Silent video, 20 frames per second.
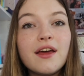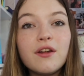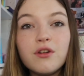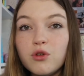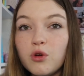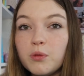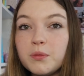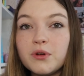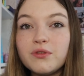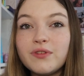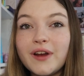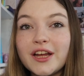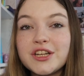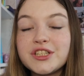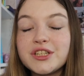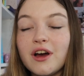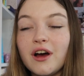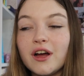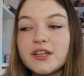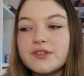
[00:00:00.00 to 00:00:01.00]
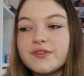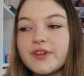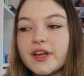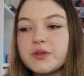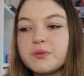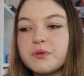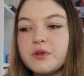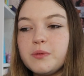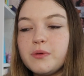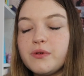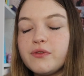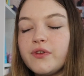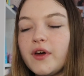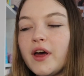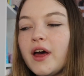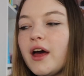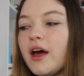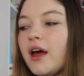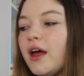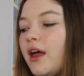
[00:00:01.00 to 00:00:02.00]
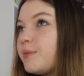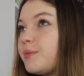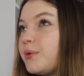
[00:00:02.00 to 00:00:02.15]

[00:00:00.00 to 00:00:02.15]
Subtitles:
normal flashcards if that's what you prefer,